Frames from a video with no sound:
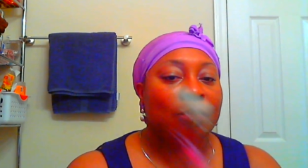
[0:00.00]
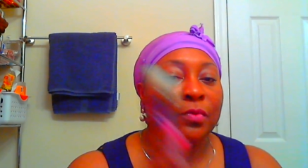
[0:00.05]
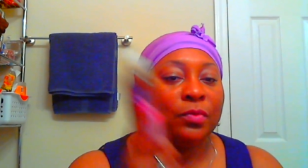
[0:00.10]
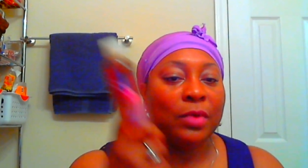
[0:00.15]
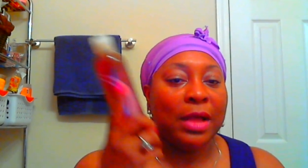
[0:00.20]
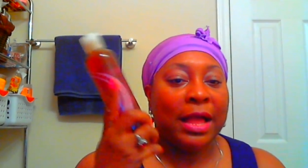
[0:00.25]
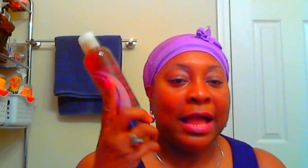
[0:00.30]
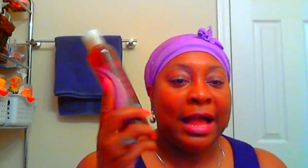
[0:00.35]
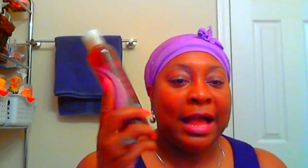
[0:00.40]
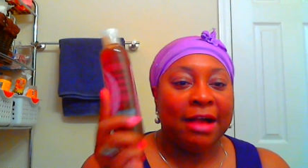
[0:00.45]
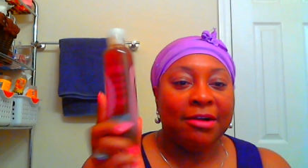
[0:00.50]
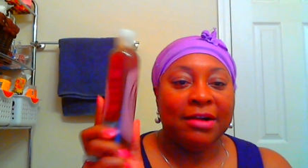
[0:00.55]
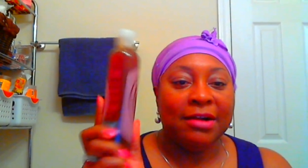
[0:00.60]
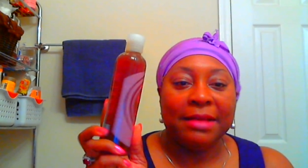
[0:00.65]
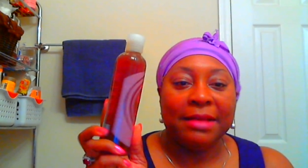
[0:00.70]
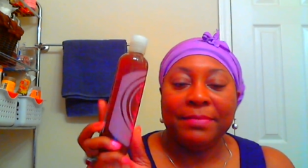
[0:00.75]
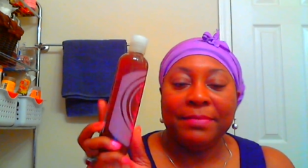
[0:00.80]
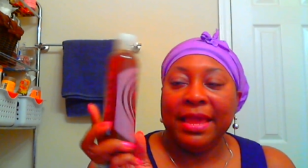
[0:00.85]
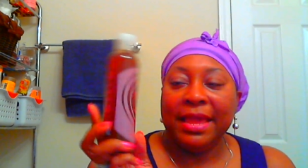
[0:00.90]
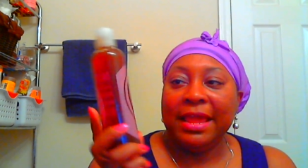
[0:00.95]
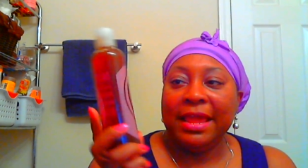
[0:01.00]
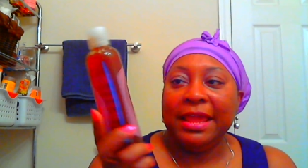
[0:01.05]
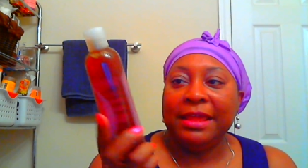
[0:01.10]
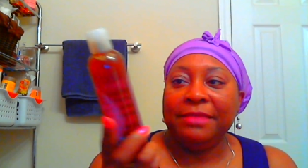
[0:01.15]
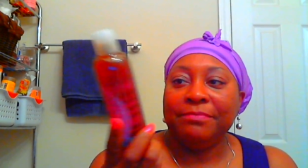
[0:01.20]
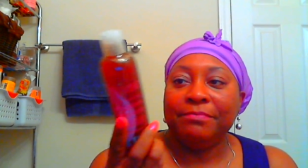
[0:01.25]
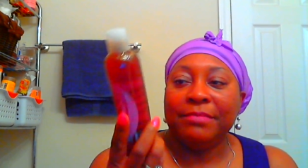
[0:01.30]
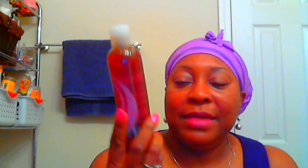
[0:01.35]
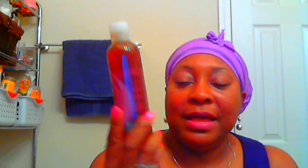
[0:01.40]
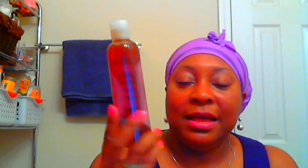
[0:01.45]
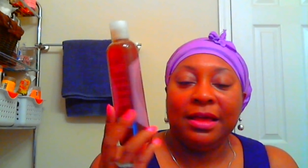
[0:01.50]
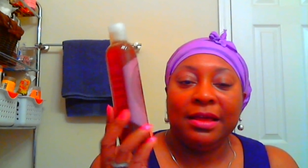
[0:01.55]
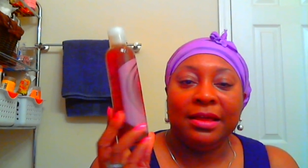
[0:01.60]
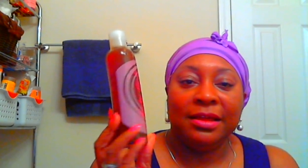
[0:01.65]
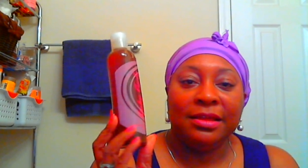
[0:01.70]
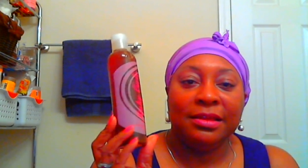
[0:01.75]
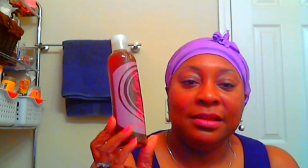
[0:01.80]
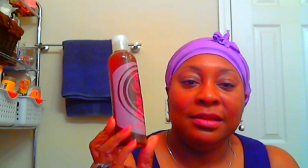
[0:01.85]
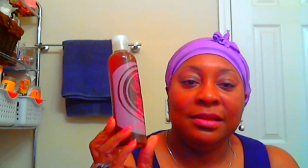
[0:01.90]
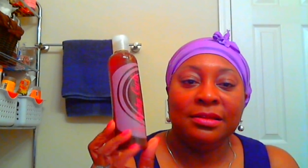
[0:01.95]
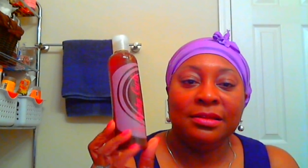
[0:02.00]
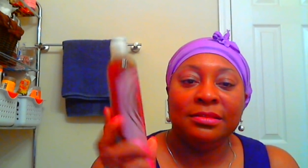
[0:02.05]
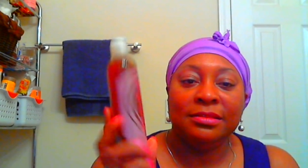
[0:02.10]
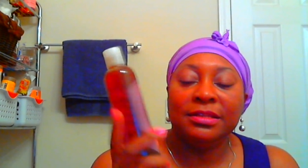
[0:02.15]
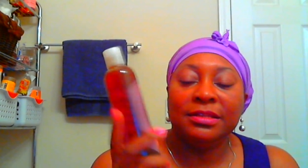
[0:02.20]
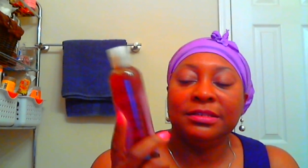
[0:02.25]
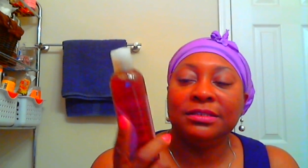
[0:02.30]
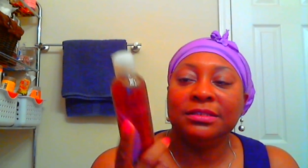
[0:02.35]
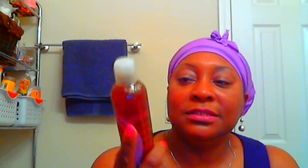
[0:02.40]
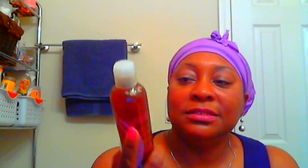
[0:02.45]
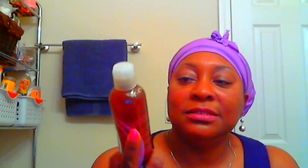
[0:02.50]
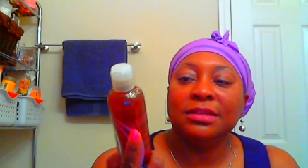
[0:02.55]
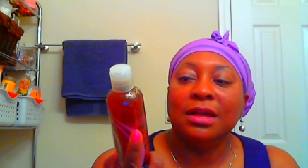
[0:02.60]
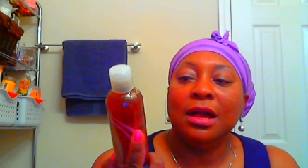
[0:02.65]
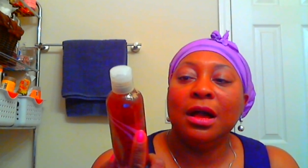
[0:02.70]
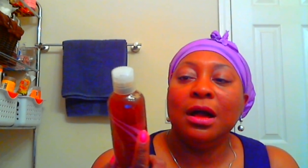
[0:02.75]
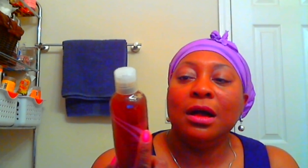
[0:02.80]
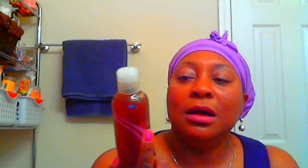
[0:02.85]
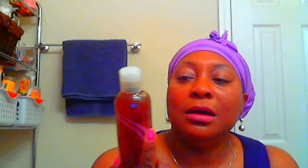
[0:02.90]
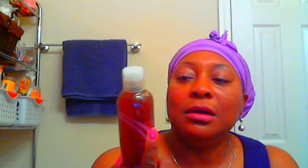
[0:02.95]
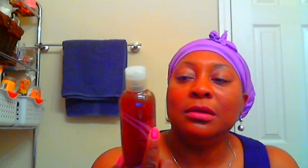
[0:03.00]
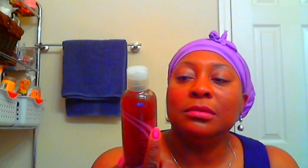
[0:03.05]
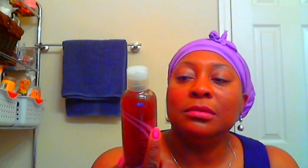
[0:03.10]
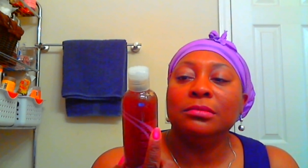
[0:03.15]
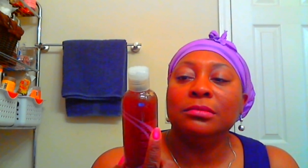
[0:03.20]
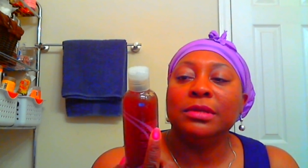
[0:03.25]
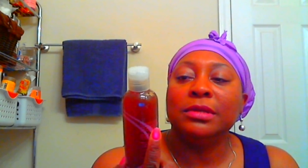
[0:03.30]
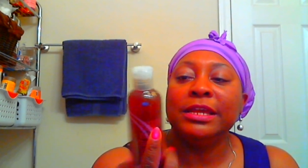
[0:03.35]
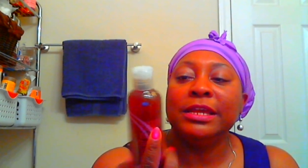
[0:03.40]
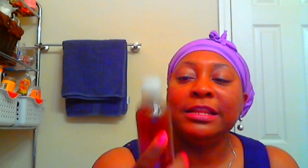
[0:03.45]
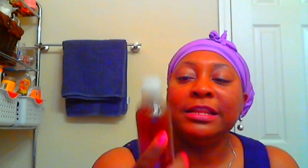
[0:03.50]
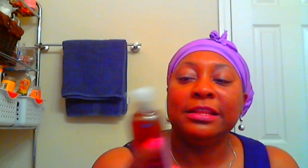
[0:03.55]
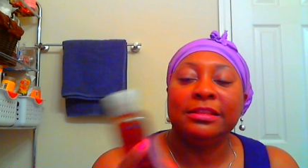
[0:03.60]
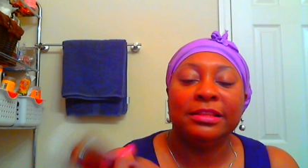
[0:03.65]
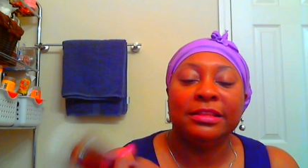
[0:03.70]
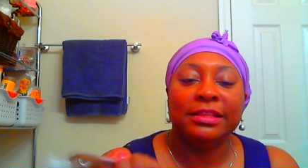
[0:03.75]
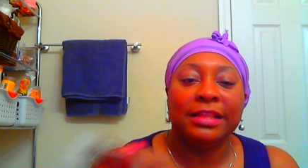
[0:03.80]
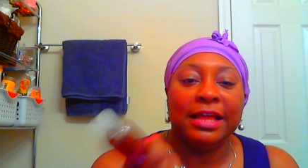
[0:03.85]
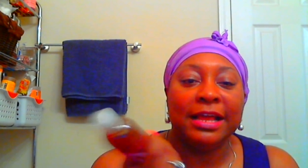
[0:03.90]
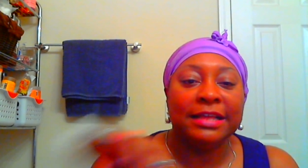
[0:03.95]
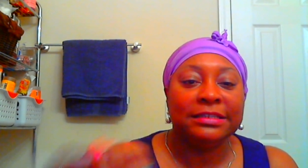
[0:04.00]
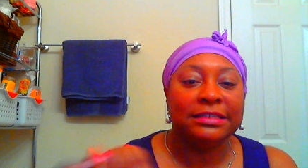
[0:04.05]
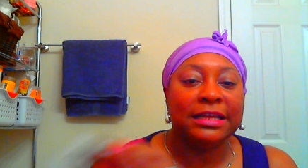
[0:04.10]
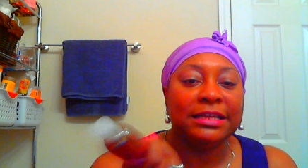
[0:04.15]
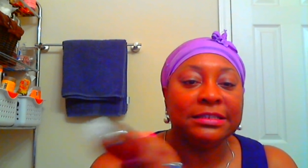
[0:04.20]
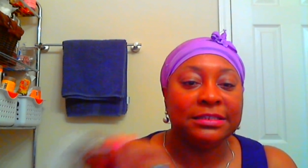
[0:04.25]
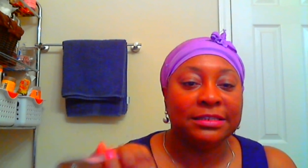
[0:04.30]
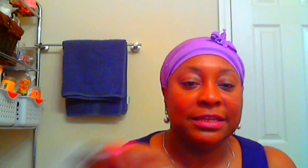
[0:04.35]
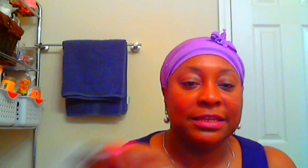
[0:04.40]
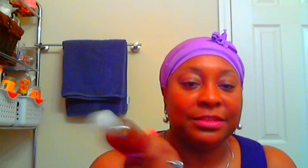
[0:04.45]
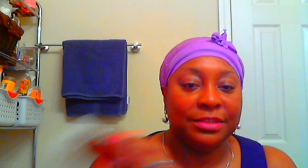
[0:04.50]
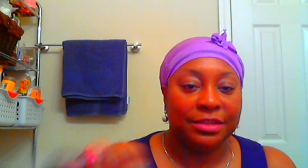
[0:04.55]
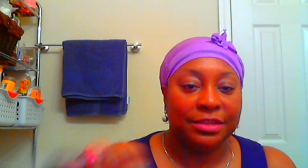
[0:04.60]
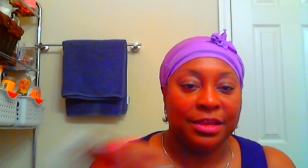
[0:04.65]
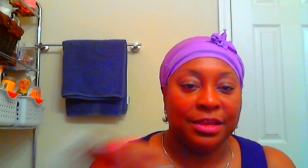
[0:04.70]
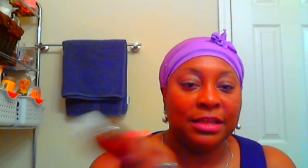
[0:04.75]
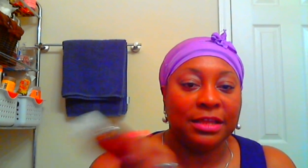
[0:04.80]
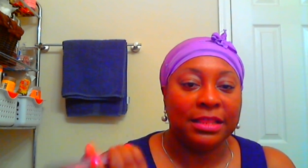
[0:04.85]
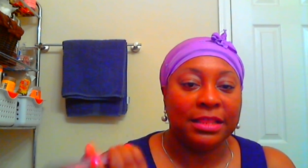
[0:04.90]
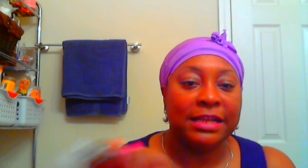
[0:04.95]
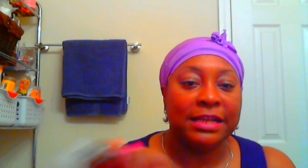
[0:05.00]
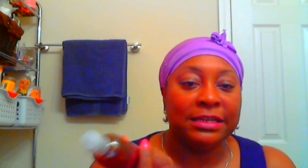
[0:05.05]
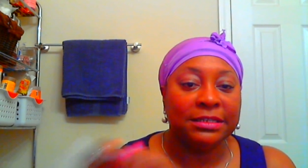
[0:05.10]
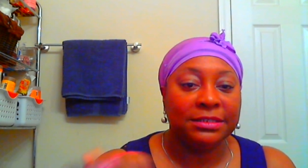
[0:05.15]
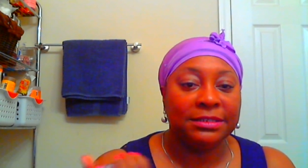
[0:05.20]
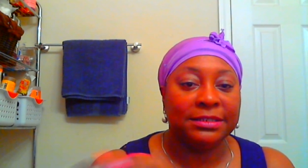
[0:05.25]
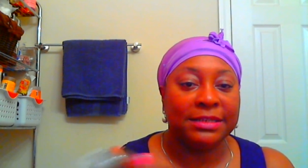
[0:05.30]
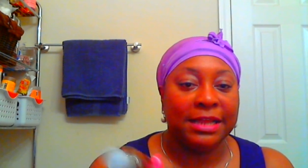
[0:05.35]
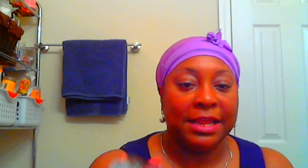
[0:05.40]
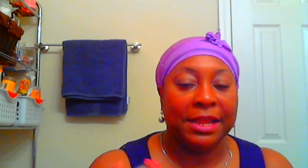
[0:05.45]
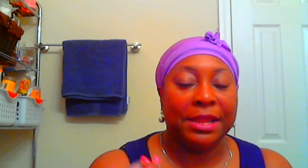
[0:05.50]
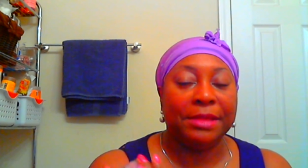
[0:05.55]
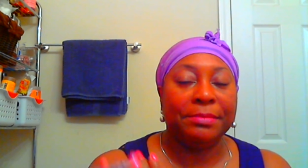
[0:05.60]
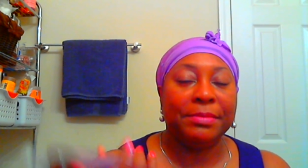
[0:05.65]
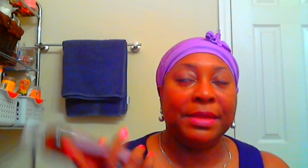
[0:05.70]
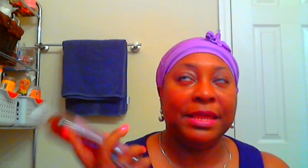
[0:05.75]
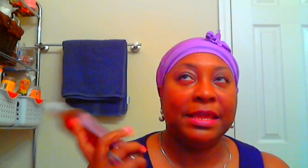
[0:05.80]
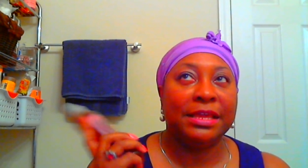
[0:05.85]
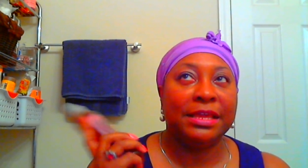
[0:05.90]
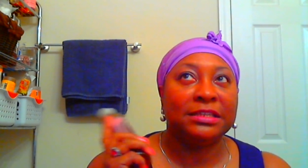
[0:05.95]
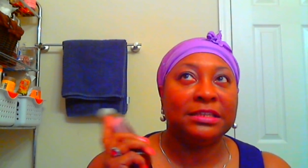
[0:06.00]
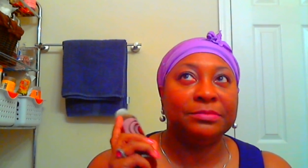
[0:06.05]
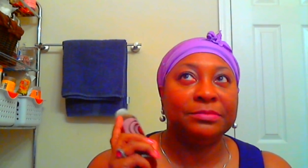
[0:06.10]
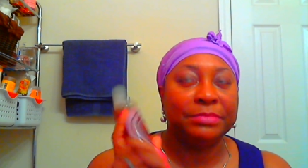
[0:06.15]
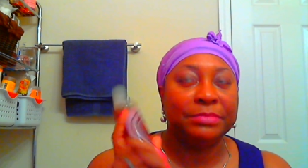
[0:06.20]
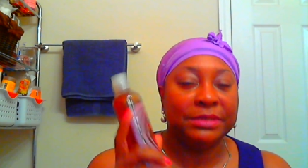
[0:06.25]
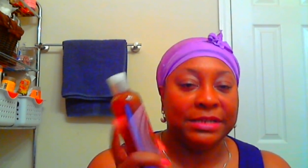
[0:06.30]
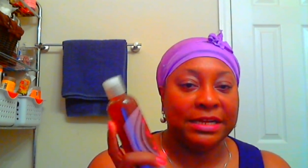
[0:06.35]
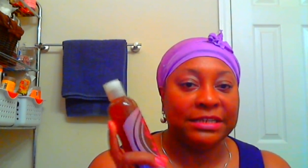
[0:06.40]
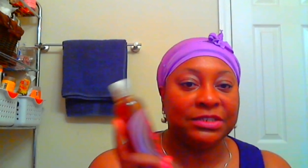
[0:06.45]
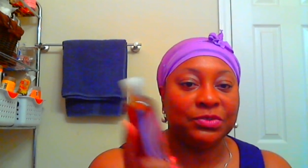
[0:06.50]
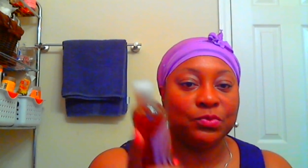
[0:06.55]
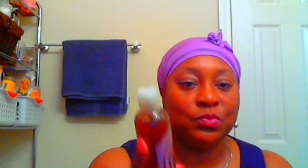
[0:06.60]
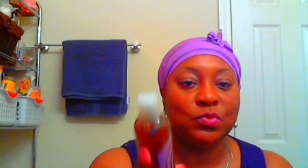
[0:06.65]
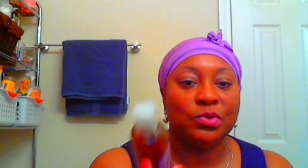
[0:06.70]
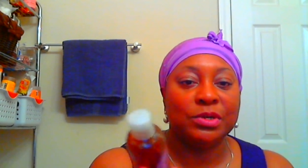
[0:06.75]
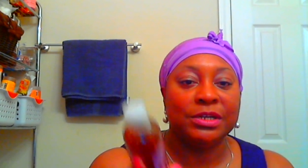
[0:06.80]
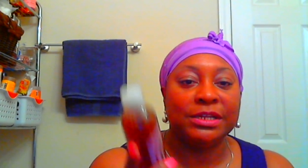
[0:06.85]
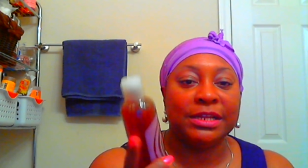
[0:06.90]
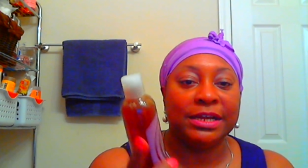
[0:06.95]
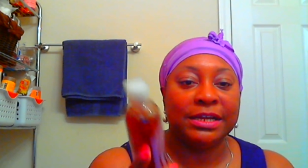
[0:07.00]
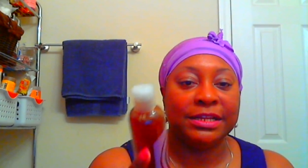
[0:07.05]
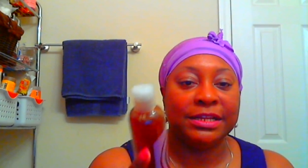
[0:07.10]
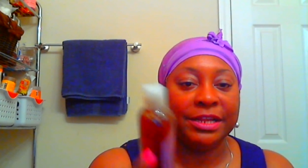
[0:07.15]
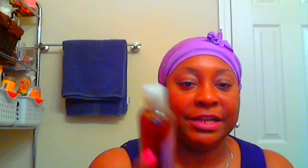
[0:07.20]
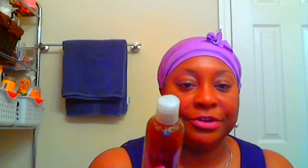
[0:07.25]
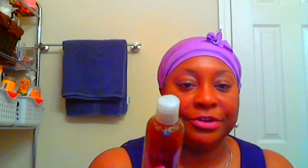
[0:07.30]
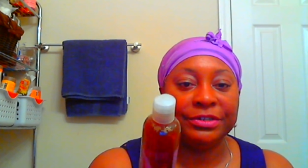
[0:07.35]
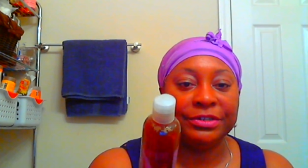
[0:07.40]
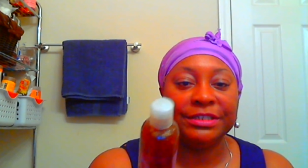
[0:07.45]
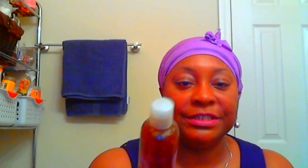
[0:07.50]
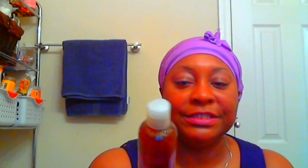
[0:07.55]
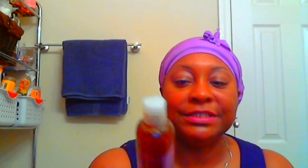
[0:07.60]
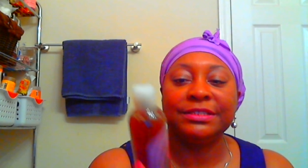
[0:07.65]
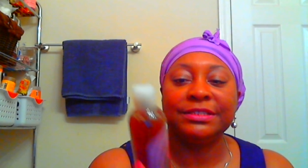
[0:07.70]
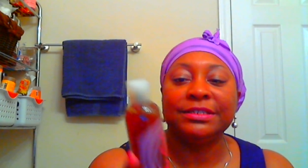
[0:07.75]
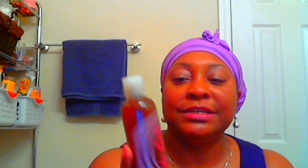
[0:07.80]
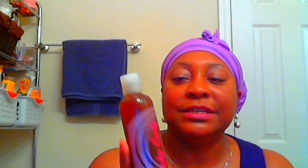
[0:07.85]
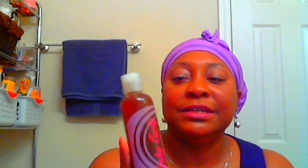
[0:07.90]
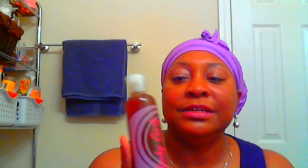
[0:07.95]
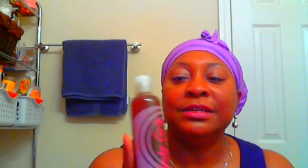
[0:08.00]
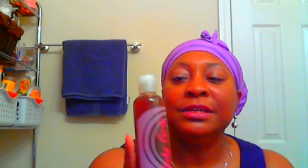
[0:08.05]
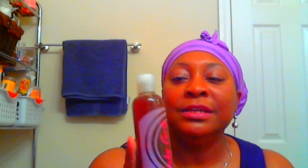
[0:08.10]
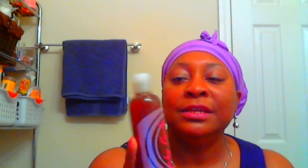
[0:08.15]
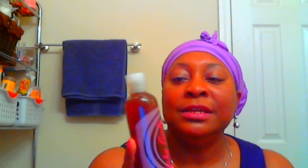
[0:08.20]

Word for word: how I made my... This is called, and as I said, the young lady's name is Blessed One on Hairlissa.